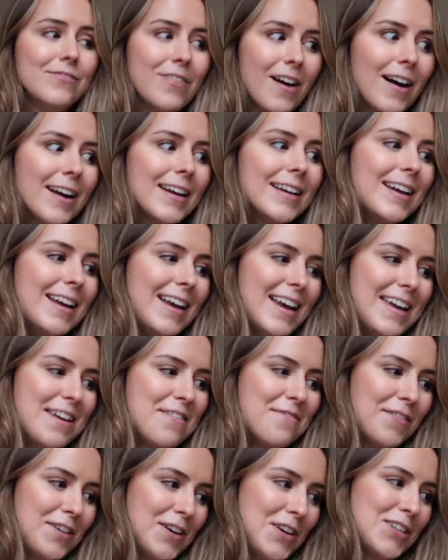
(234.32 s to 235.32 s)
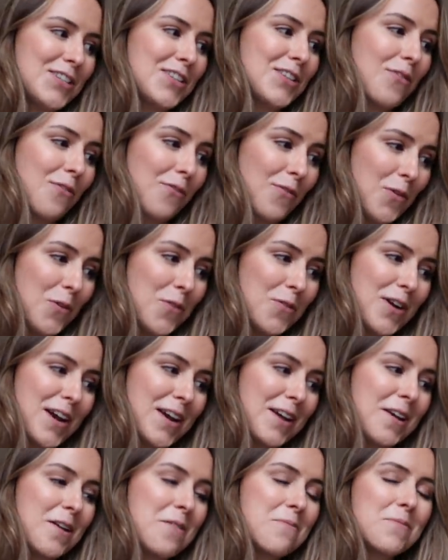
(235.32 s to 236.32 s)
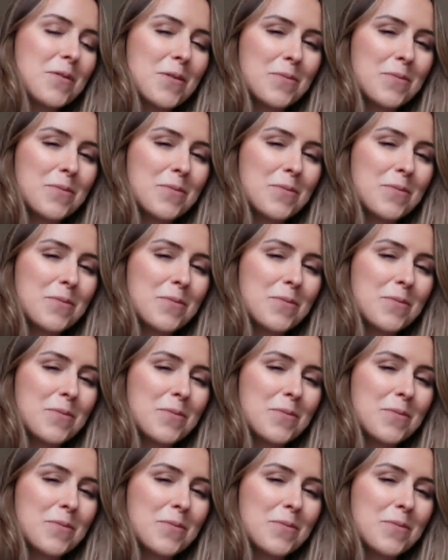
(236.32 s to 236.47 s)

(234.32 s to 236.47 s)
Finally finished the flooring.